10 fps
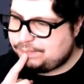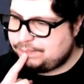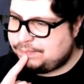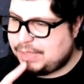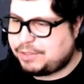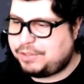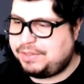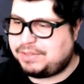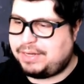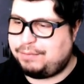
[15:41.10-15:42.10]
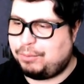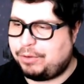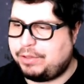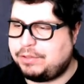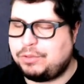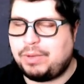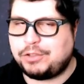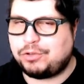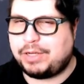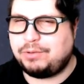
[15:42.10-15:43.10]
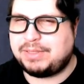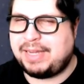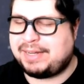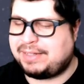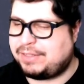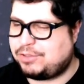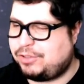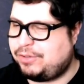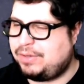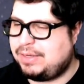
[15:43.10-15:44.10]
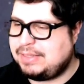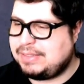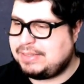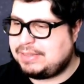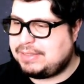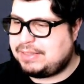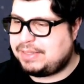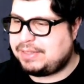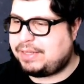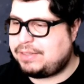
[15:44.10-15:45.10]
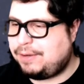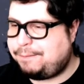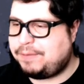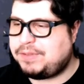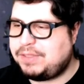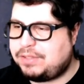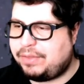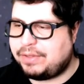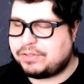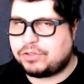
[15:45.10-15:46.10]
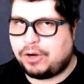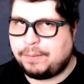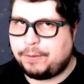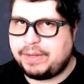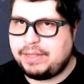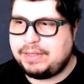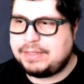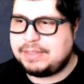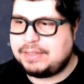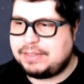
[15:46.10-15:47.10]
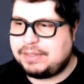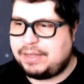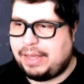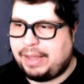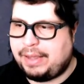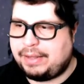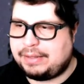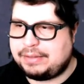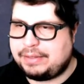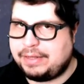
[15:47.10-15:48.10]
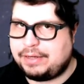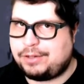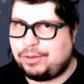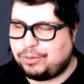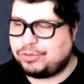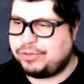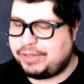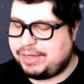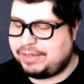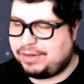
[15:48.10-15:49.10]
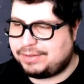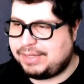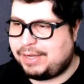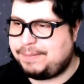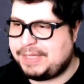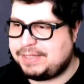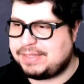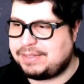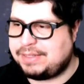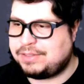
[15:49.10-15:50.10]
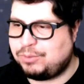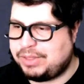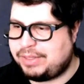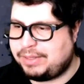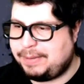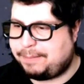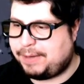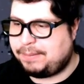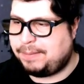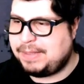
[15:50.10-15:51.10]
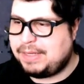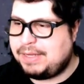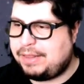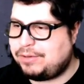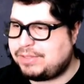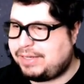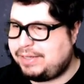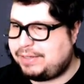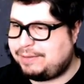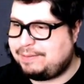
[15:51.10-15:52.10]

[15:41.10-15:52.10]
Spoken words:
Actually, is that even worth it? Do I try to attack next turn? Because I can deal 50 to this Skarmory and get it closer to getting knocked out, because it's really going to be a problem. There's Ino.